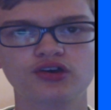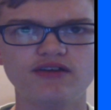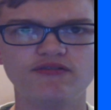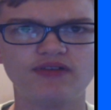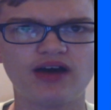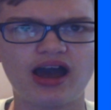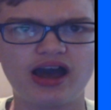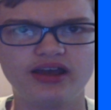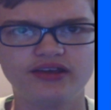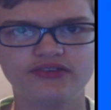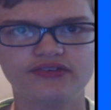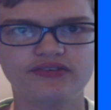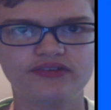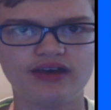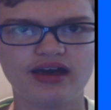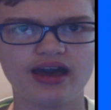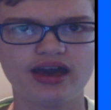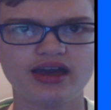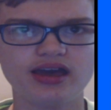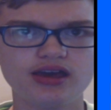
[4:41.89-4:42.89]
If I
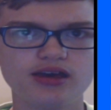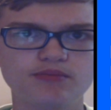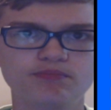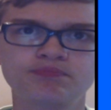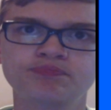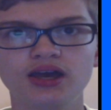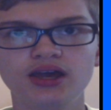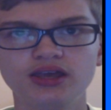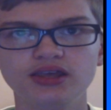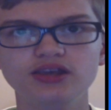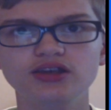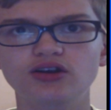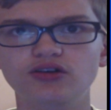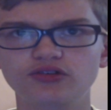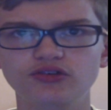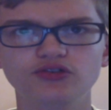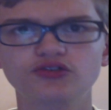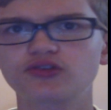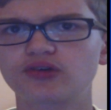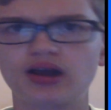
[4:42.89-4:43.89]
say,
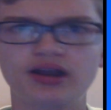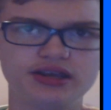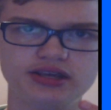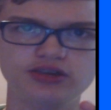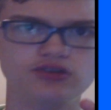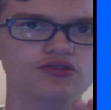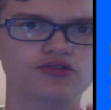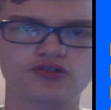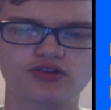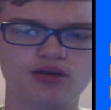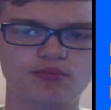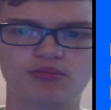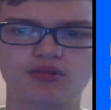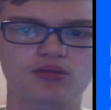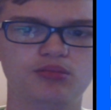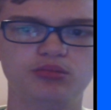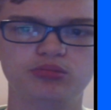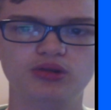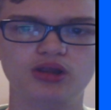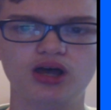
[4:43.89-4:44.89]
user ID, username, blah,
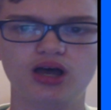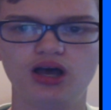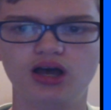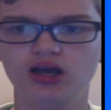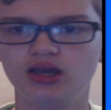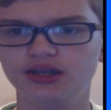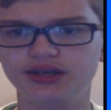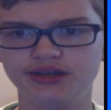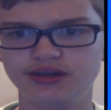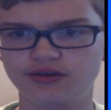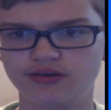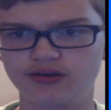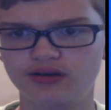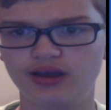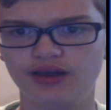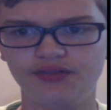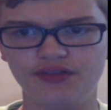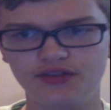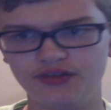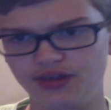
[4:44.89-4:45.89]
blah, blah in here,
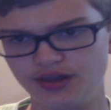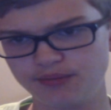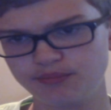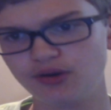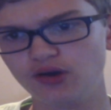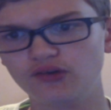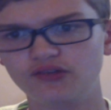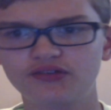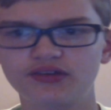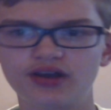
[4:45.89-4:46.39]
and then like post